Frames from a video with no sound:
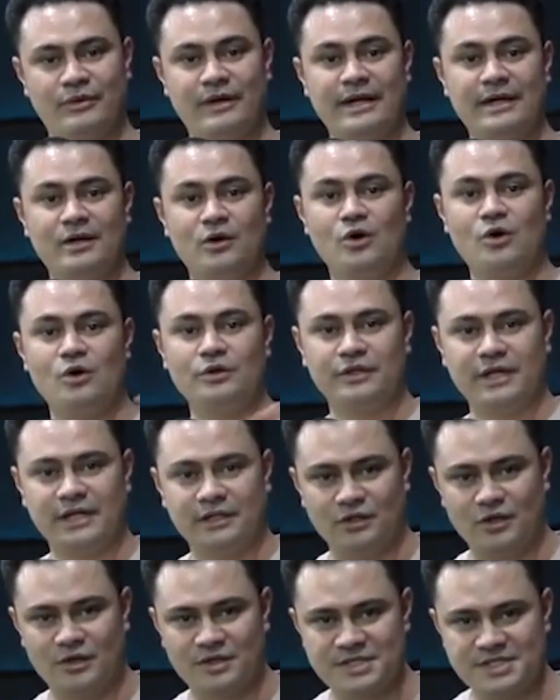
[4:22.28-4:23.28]
pray all
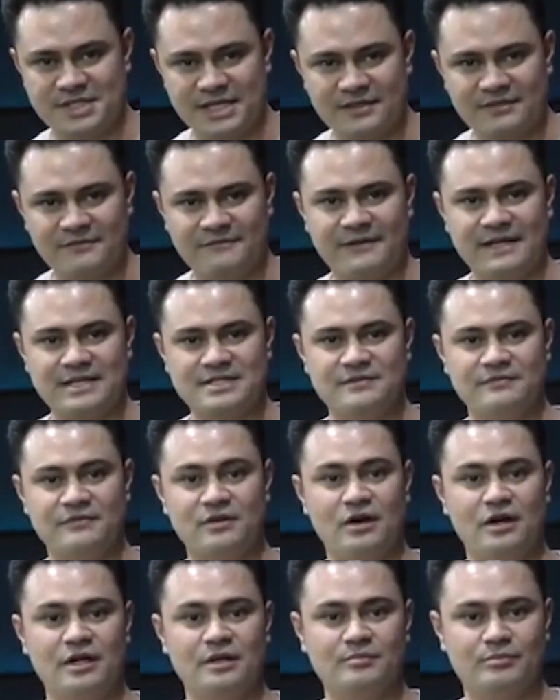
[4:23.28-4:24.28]
night long, seek the face
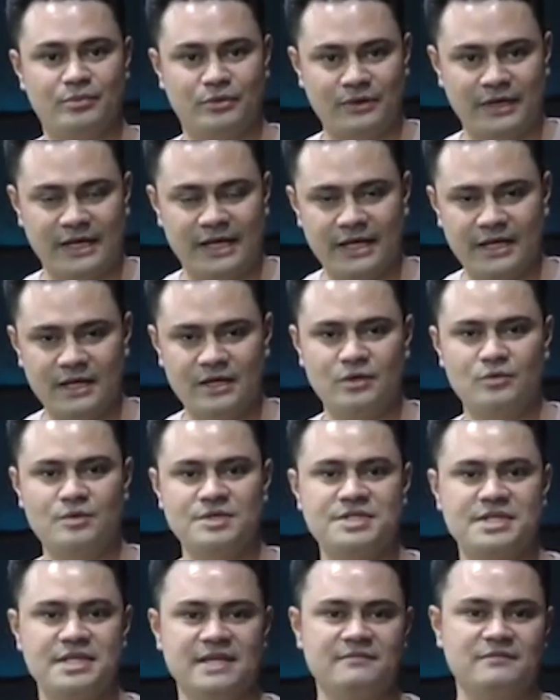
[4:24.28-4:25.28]
of God in prayer,
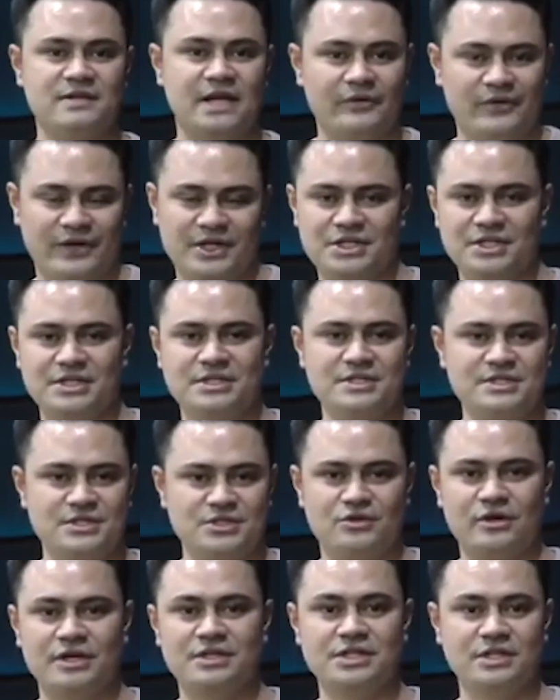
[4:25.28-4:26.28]
receive directions,
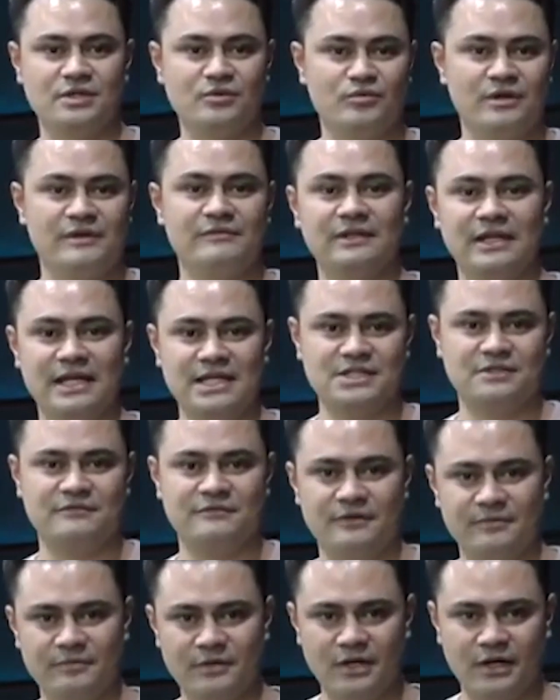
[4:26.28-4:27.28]
instruction, and
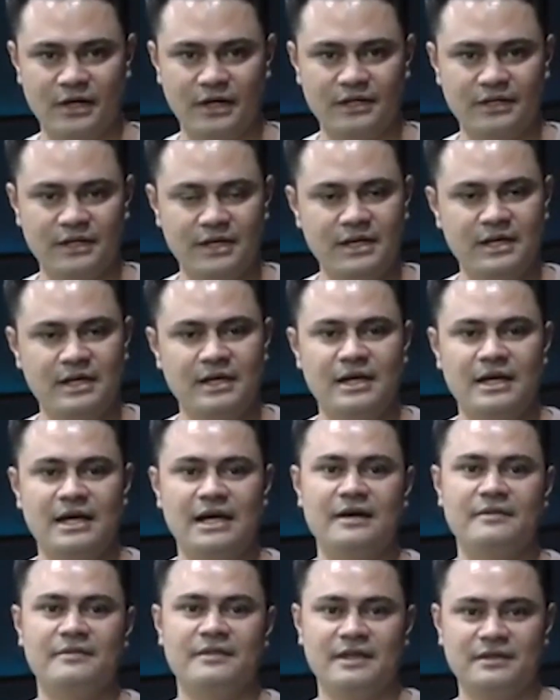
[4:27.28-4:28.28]
revelation from God,
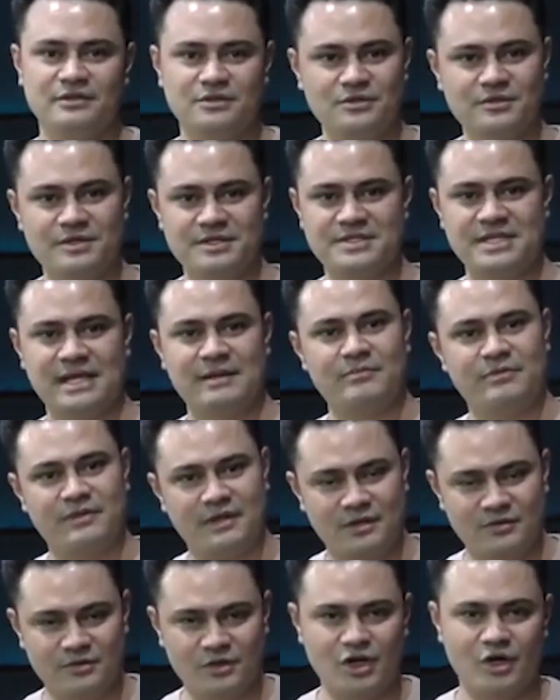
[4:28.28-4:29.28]
and then do the same
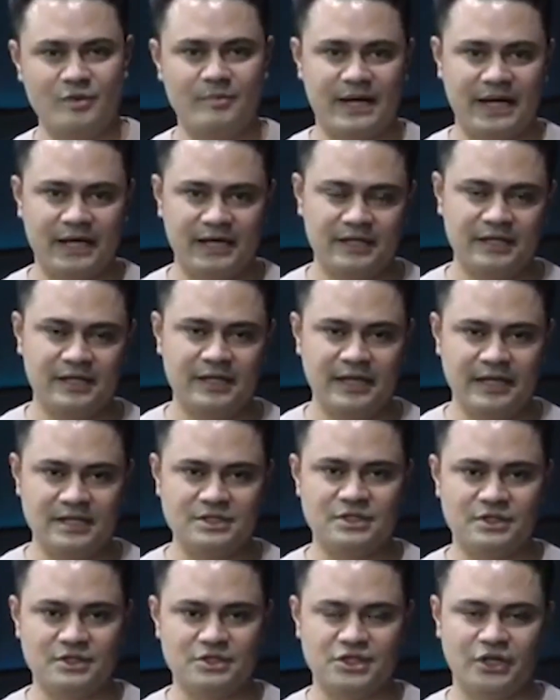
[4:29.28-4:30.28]
thing. He'd go back
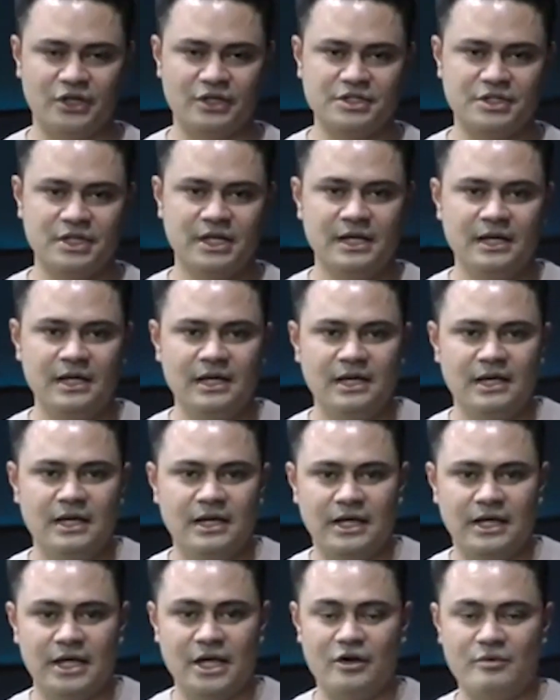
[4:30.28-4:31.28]
into the church.
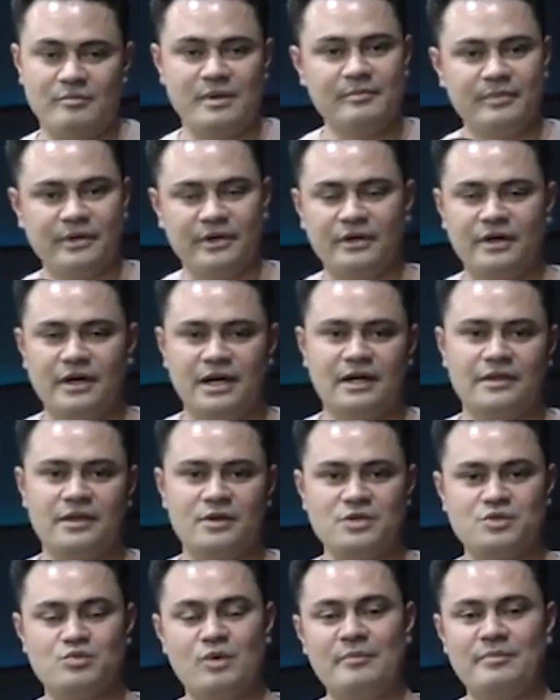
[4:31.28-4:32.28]
And I remember
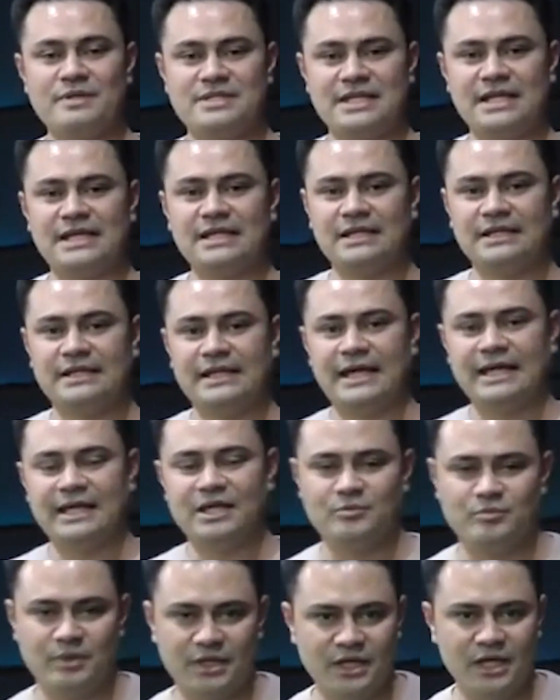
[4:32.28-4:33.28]
there was one particular
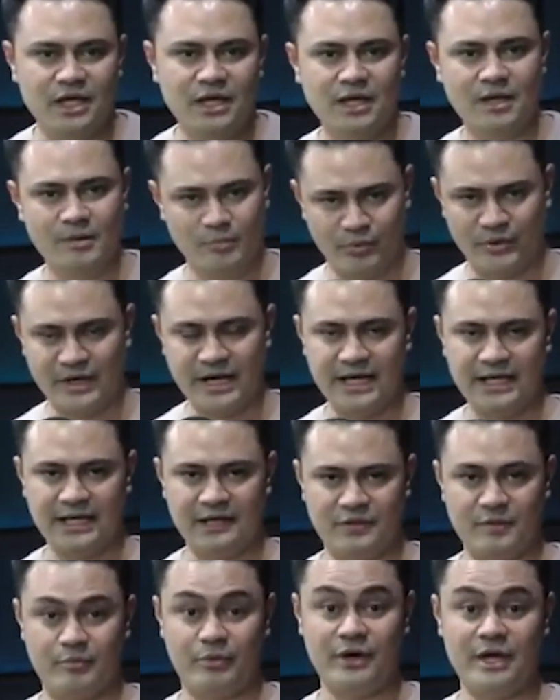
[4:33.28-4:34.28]
day, he'd be
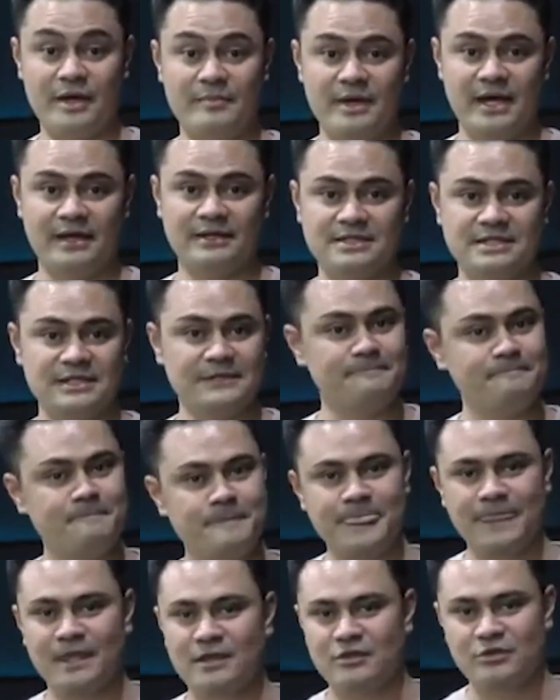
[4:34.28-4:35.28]
praying at the prayer mountain
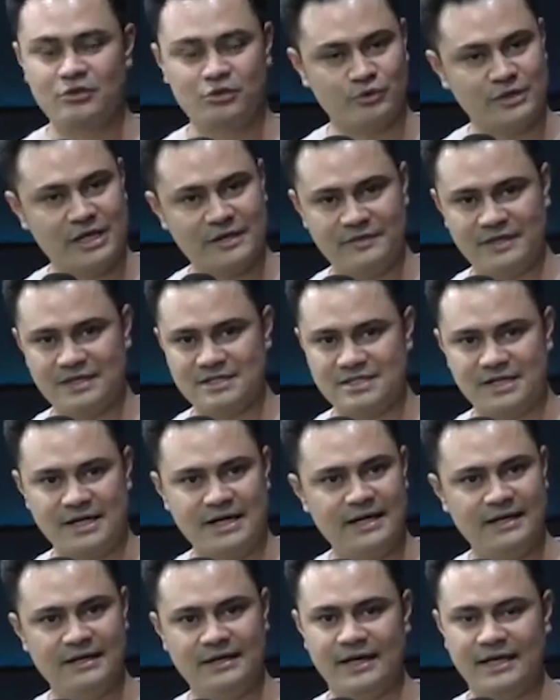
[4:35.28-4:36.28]
throughout the
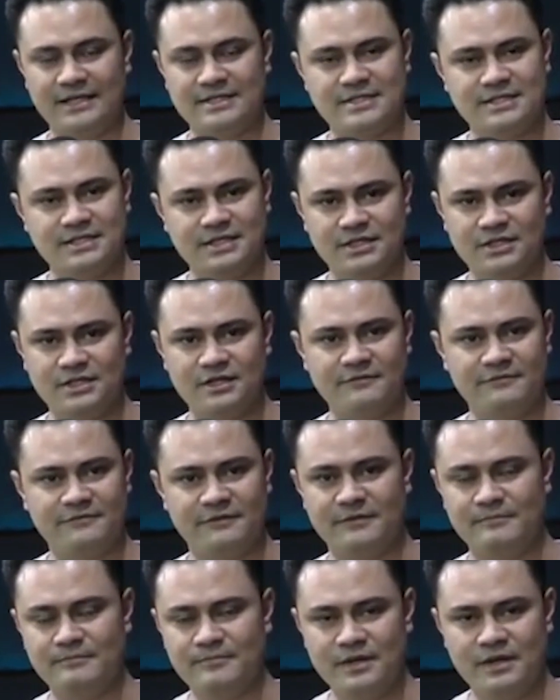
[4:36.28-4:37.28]
entire night, you know,
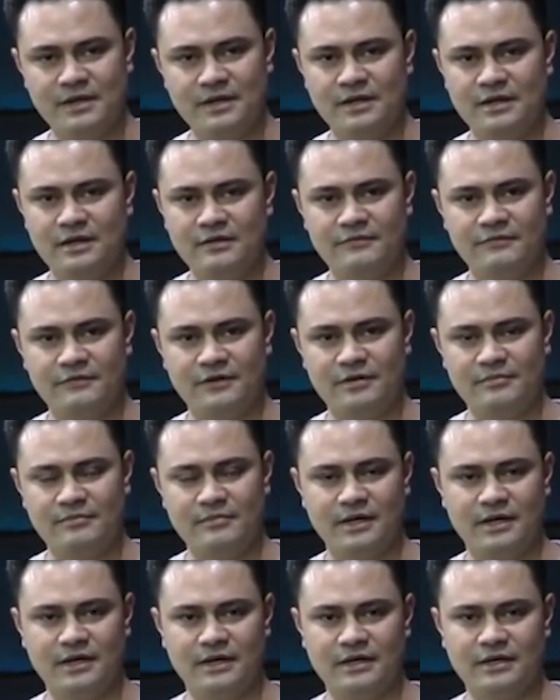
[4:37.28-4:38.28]

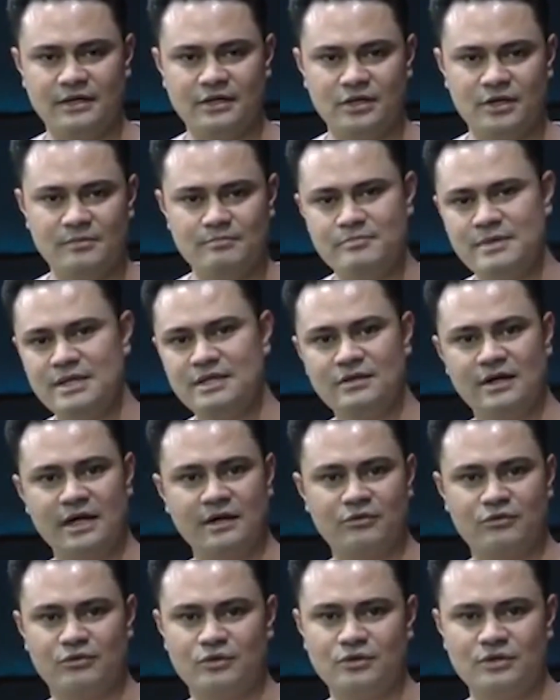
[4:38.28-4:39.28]
from
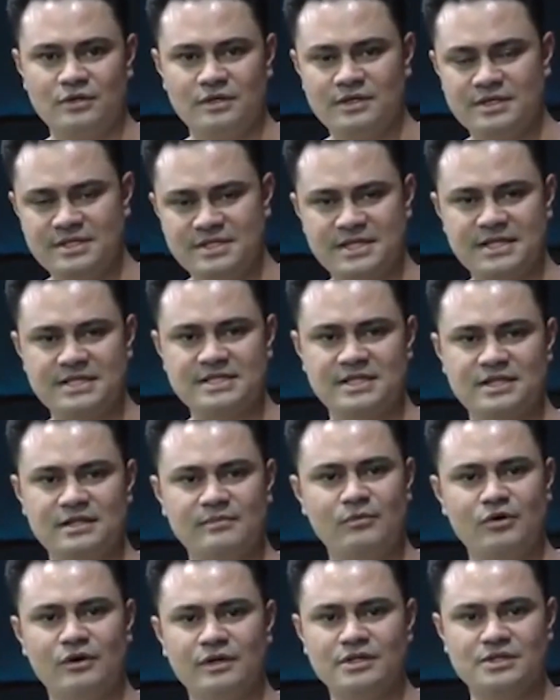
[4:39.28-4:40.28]
midnight through to 6 in
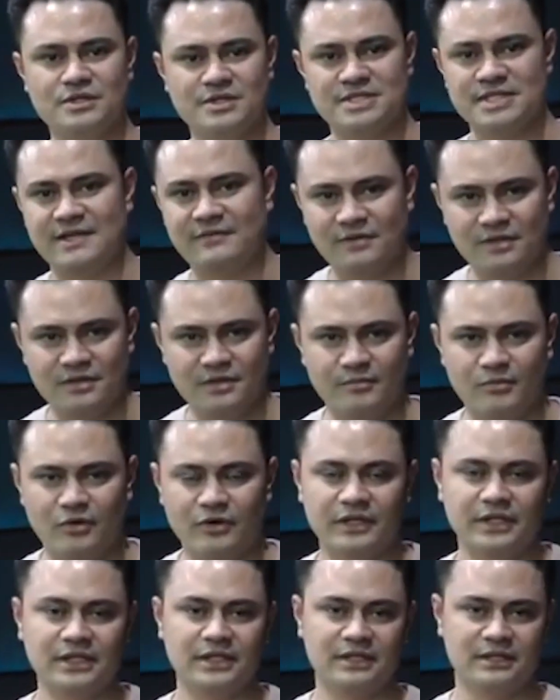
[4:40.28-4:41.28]
the morning to 7 in the
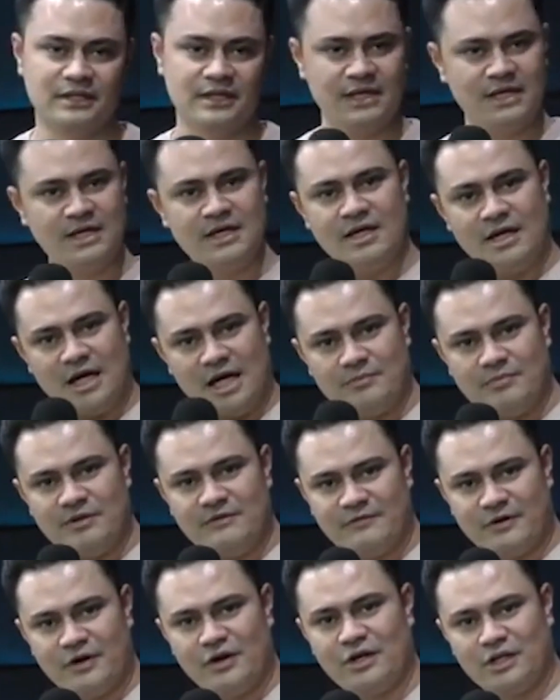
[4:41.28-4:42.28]
morning. And I'd
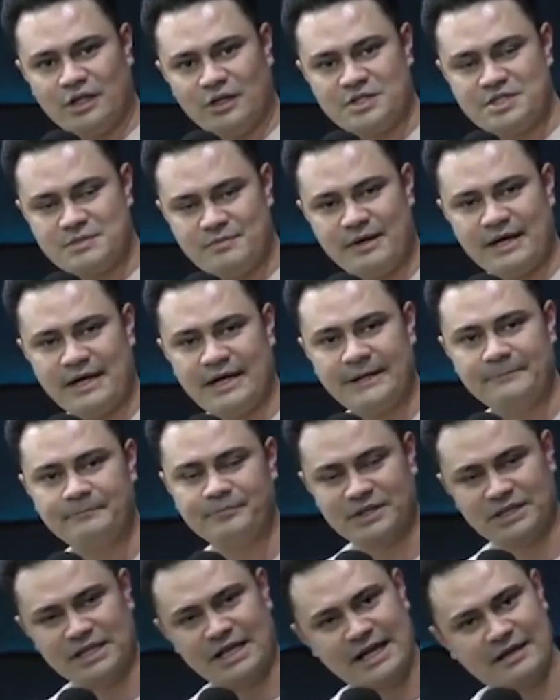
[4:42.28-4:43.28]
be very close by,
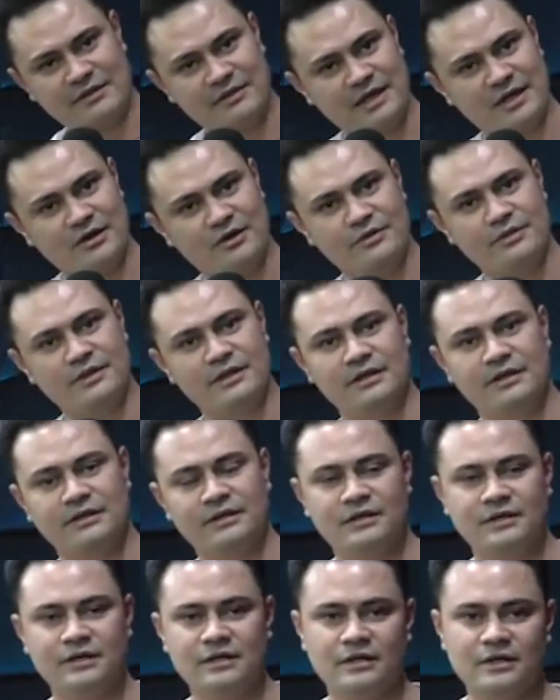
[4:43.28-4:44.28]
lying there on
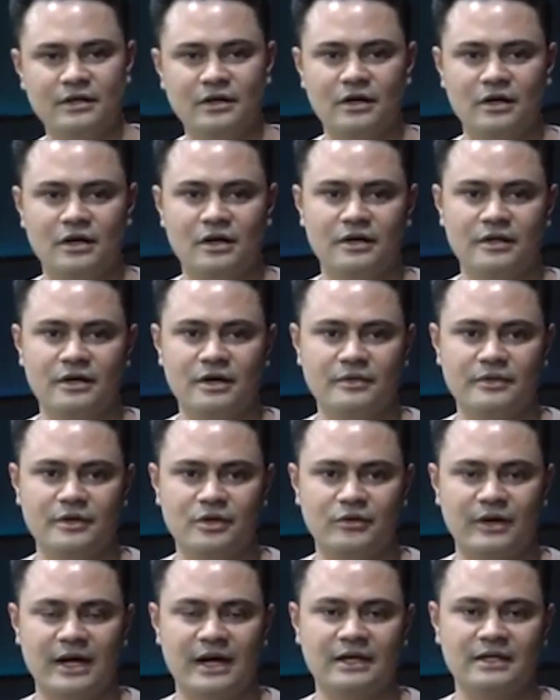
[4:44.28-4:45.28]

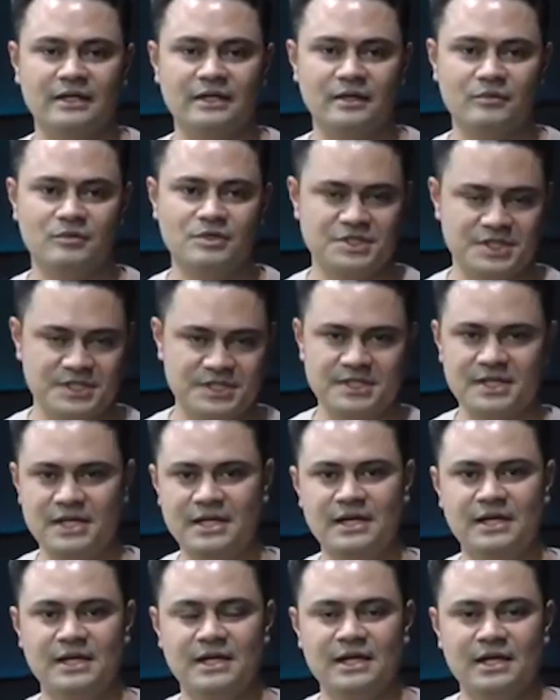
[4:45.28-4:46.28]
the ground, and he would just
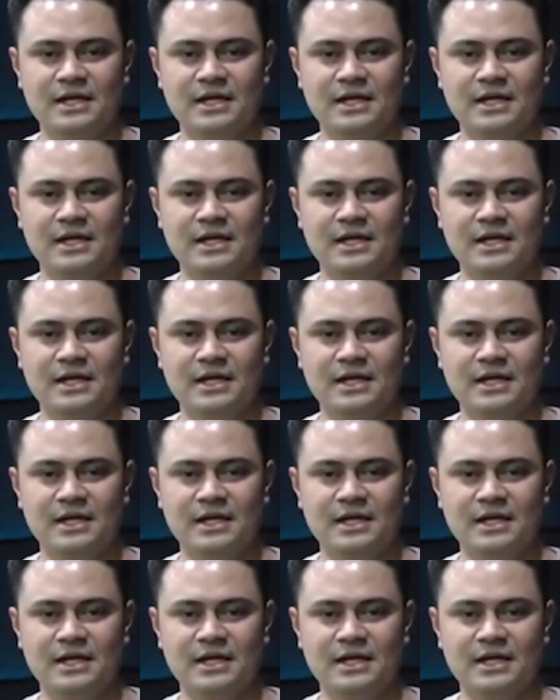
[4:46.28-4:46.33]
